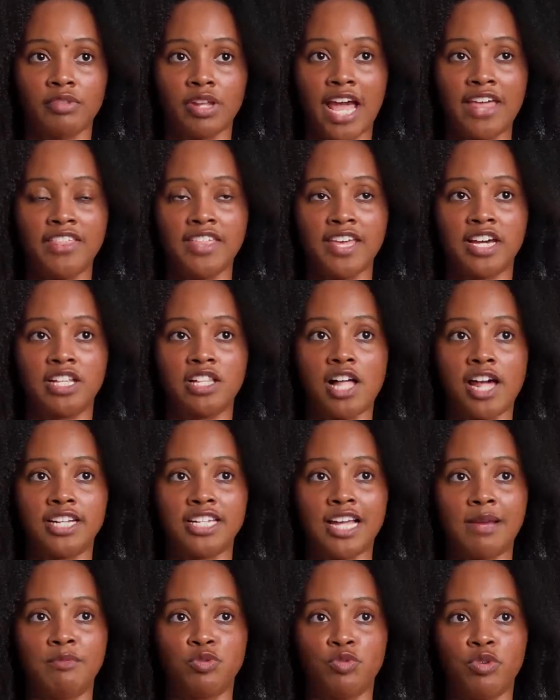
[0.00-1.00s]
i think a lot
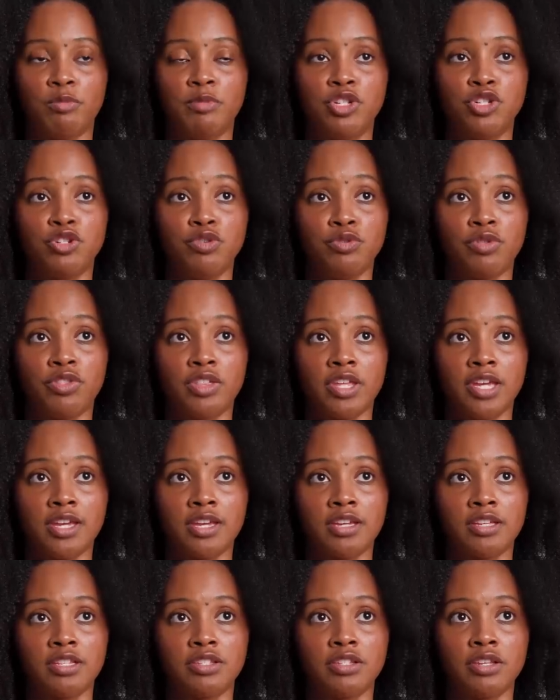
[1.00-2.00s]
of times women do
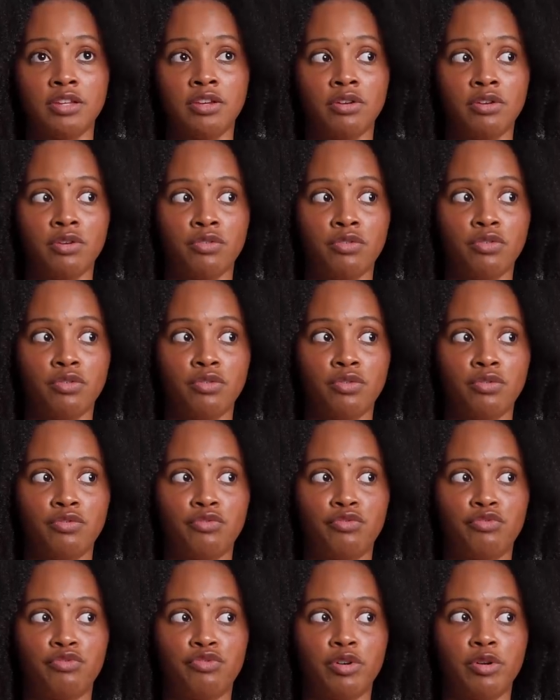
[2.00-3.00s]
things
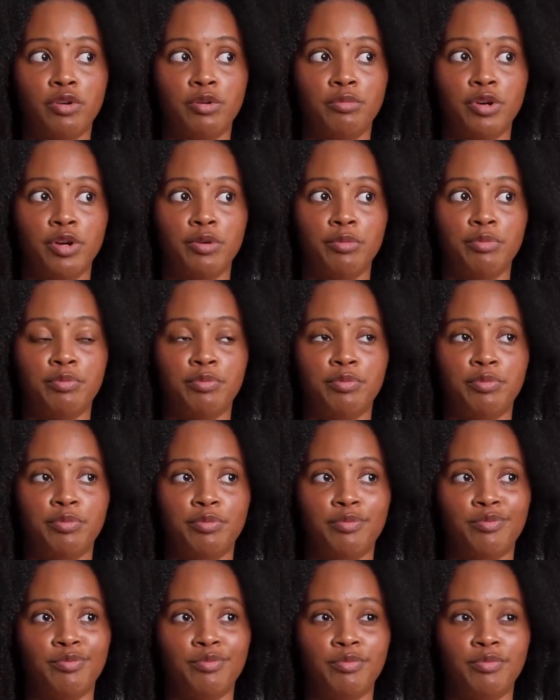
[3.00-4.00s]
from a
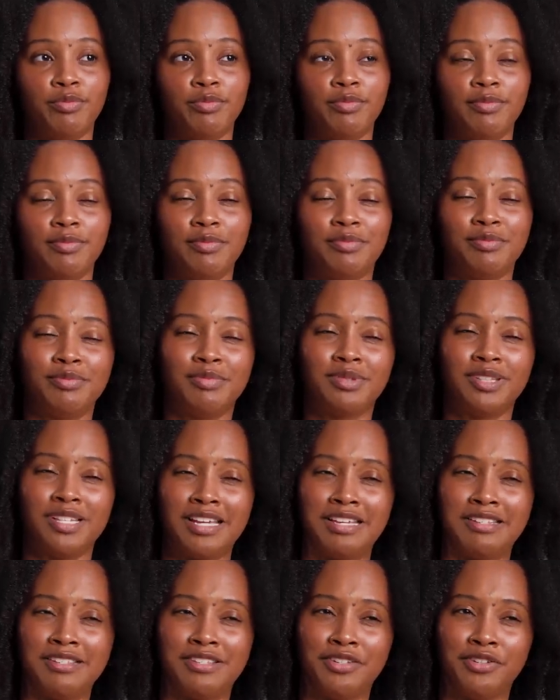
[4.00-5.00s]

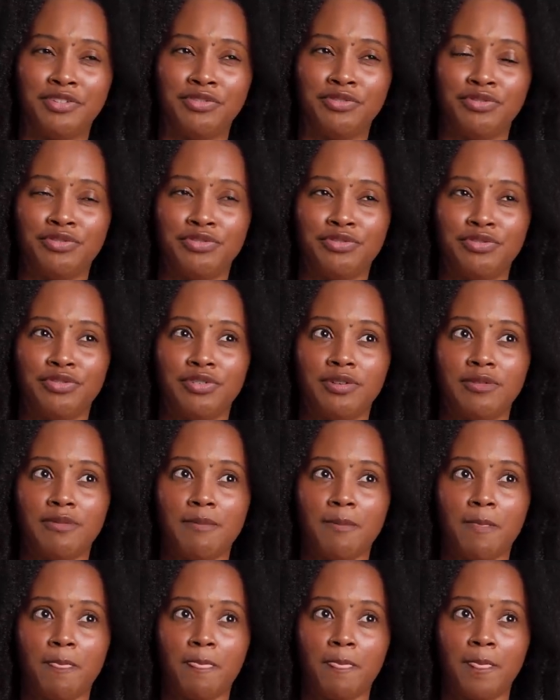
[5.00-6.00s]
place of
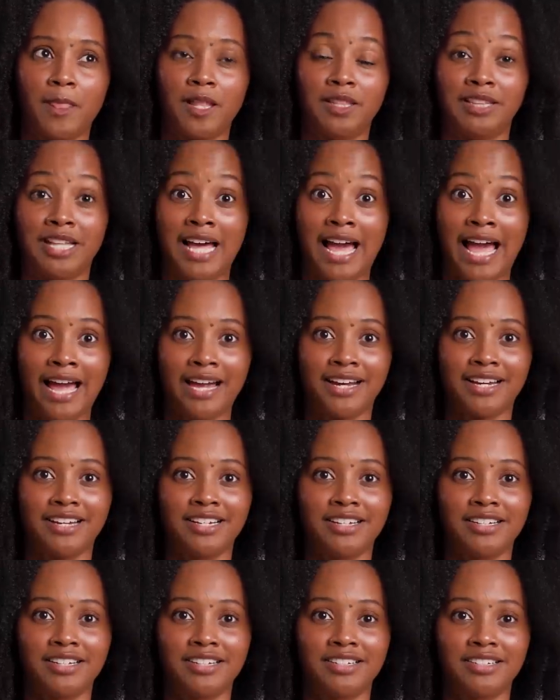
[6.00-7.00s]

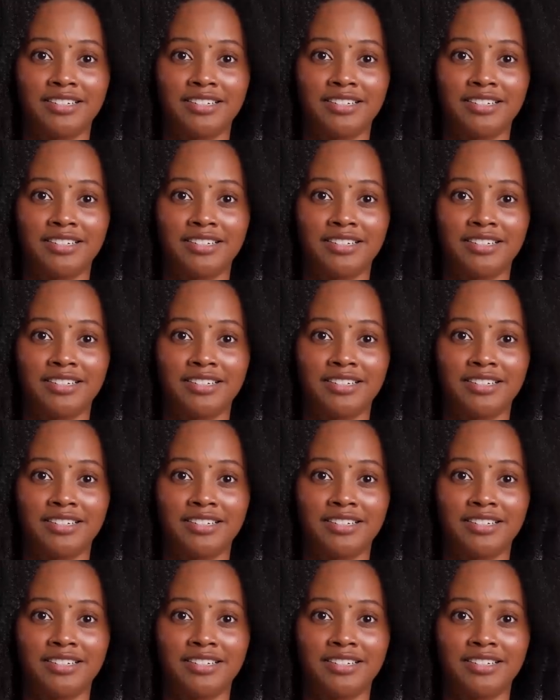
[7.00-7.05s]
lack.